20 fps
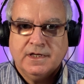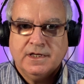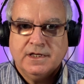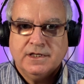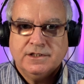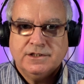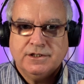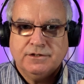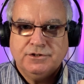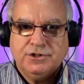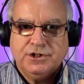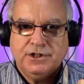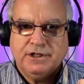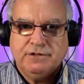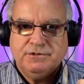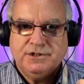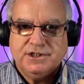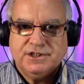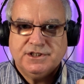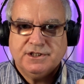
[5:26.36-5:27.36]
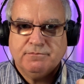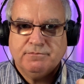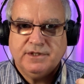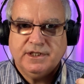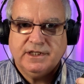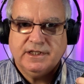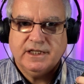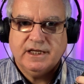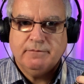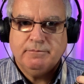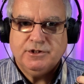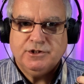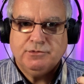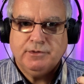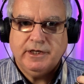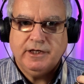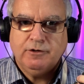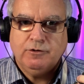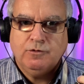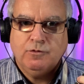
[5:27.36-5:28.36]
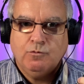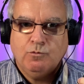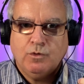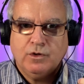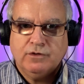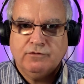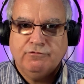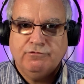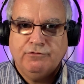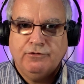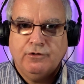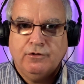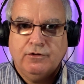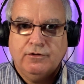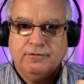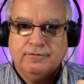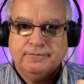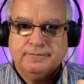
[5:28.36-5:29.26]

So do you notice something there between 1 and 4?